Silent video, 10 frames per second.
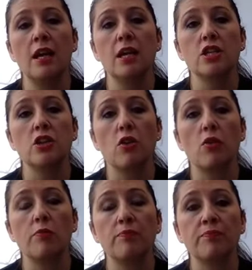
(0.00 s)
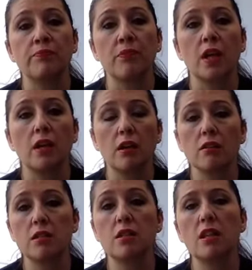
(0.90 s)
So
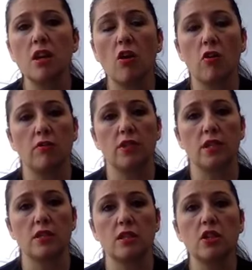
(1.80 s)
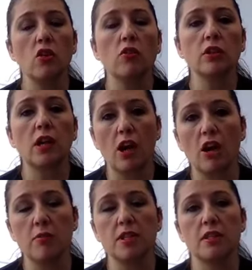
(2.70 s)
study all of this. Study on the
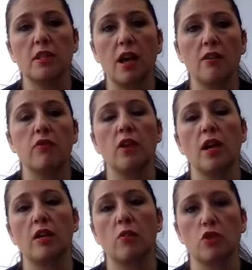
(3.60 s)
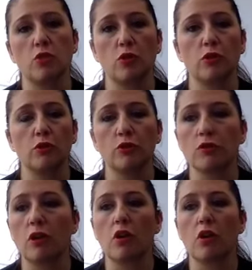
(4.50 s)
garments like for like, what you want to do.